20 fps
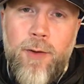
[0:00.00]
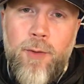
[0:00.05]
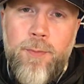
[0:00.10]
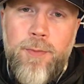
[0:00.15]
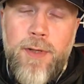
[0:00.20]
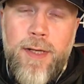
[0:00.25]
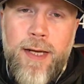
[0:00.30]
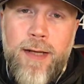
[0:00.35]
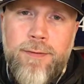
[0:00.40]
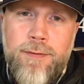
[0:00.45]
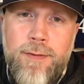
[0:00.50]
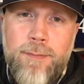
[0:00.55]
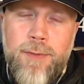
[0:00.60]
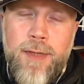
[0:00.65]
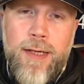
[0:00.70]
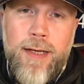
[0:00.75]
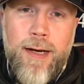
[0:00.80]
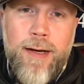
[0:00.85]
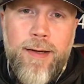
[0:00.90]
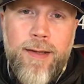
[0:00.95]
hope you got
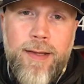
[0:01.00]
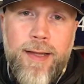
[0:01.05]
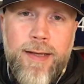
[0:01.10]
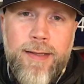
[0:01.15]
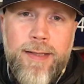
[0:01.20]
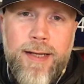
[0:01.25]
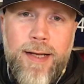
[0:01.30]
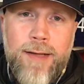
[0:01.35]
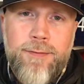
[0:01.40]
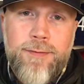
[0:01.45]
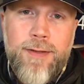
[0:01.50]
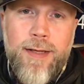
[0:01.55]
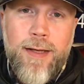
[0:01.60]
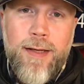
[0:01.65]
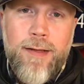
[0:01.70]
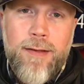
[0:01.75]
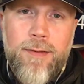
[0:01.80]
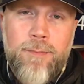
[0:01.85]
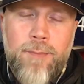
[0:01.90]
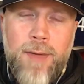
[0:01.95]
something out of that
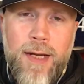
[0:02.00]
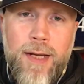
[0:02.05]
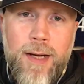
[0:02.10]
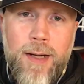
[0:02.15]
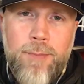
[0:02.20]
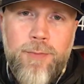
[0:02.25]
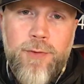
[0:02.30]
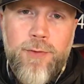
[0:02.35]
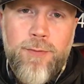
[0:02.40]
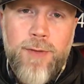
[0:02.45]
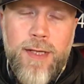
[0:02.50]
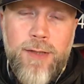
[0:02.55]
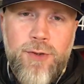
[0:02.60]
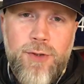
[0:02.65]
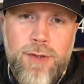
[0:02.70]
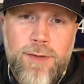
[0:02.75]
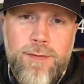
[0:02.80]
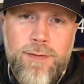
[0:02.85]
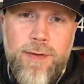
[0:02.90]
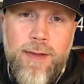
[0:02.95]
content and my
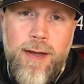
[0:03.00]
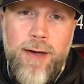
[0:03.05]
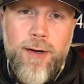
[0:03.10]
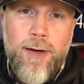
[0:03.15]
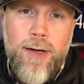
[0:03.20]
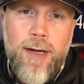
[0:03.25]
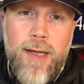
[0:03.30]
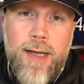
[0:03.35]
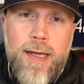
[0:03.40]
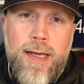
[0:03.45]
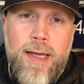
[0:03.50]
observations there.